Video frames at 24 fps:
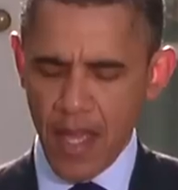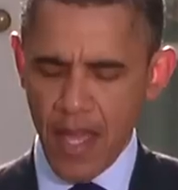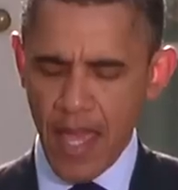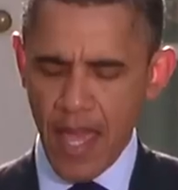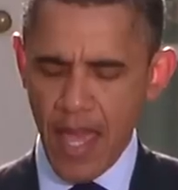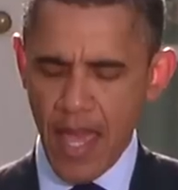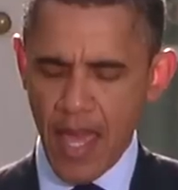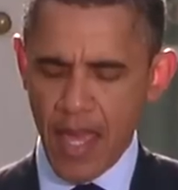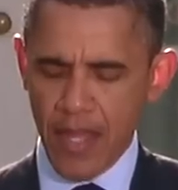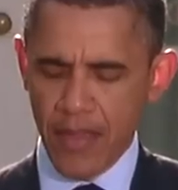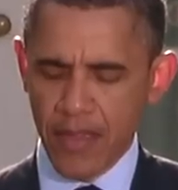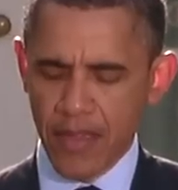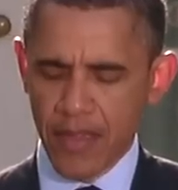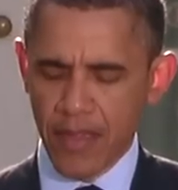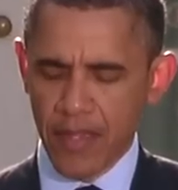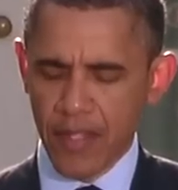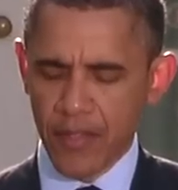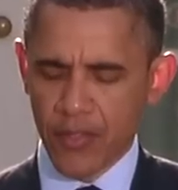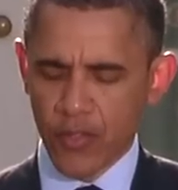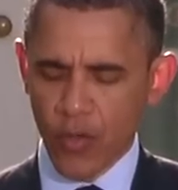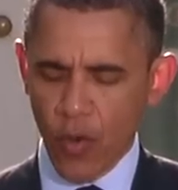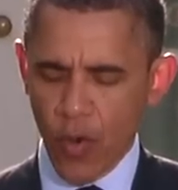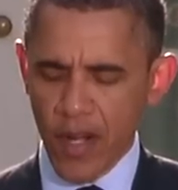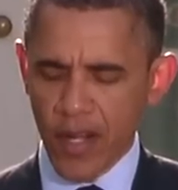And
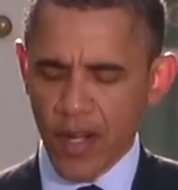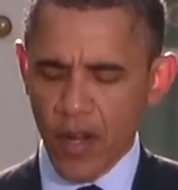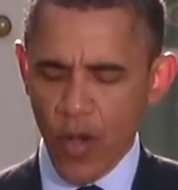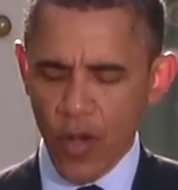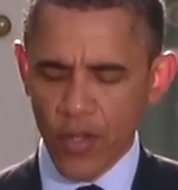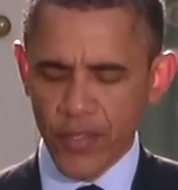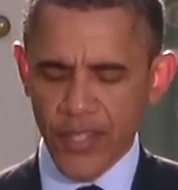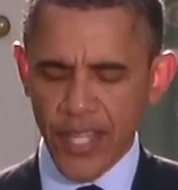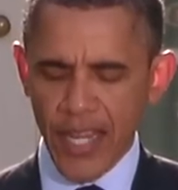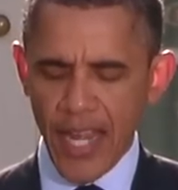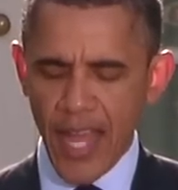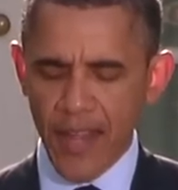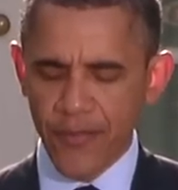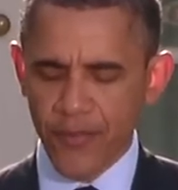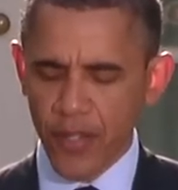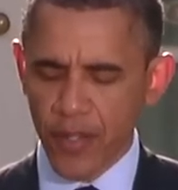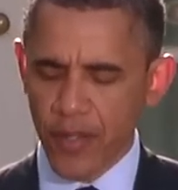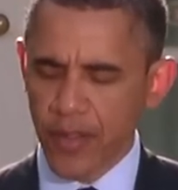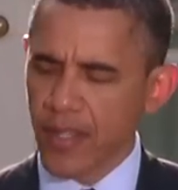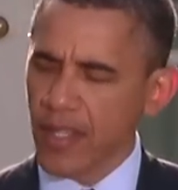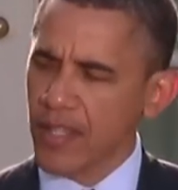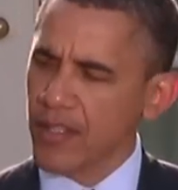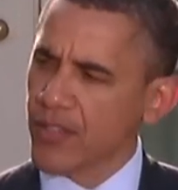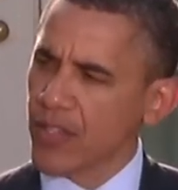the story goes that
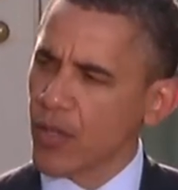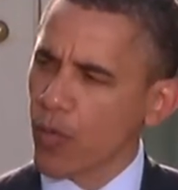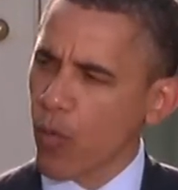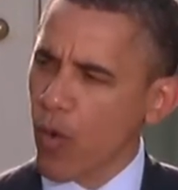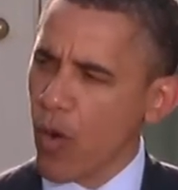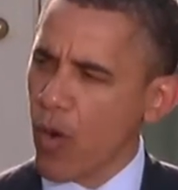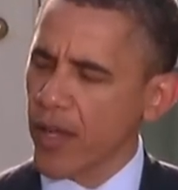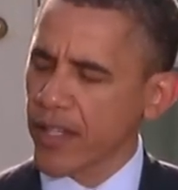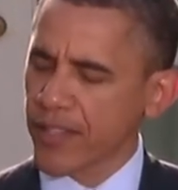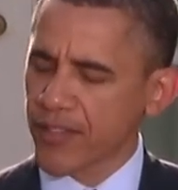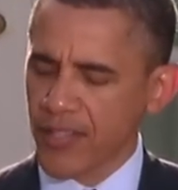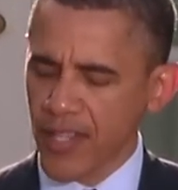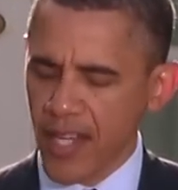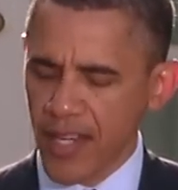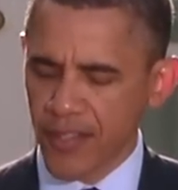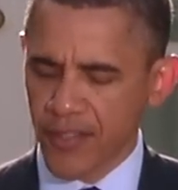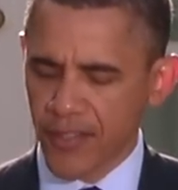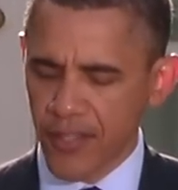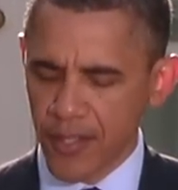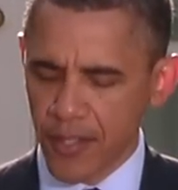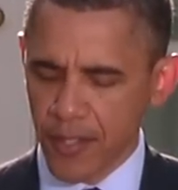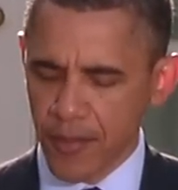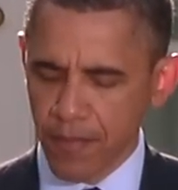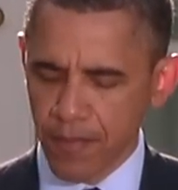after these heroic
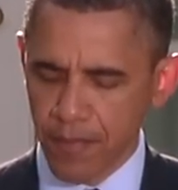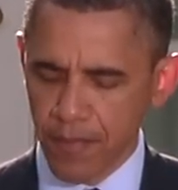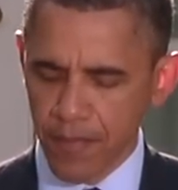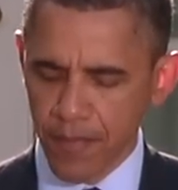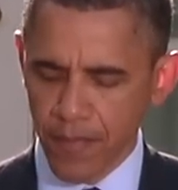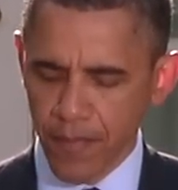citizens